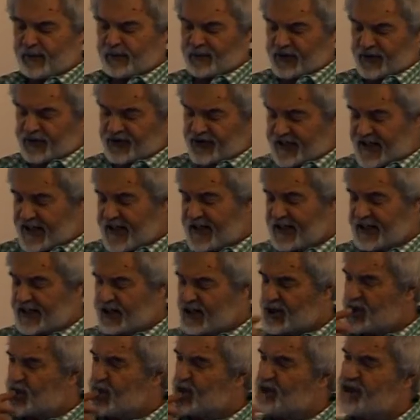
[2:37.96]

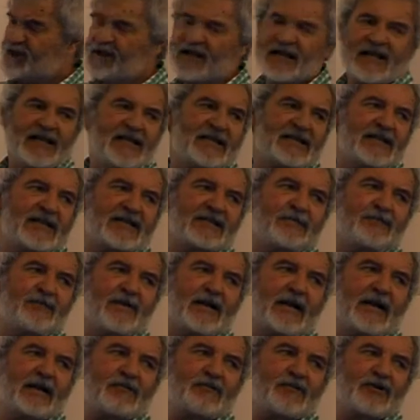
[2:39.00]
cheese? The cheese is
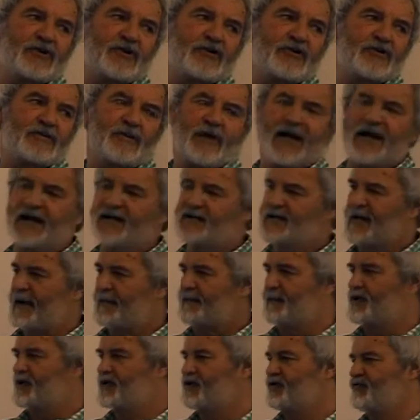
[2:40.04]
brilliant, produced by a
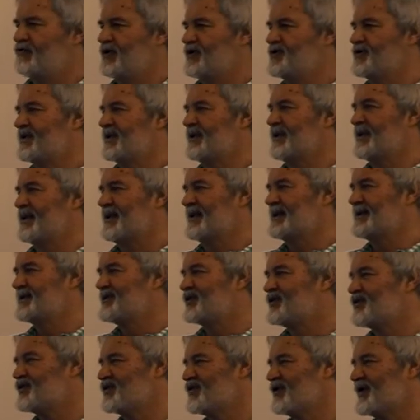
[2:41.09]
chap called Roger
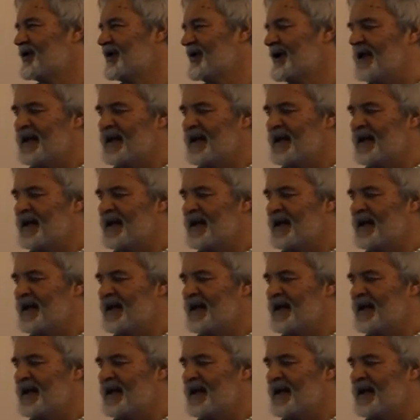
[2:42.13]
Tudge.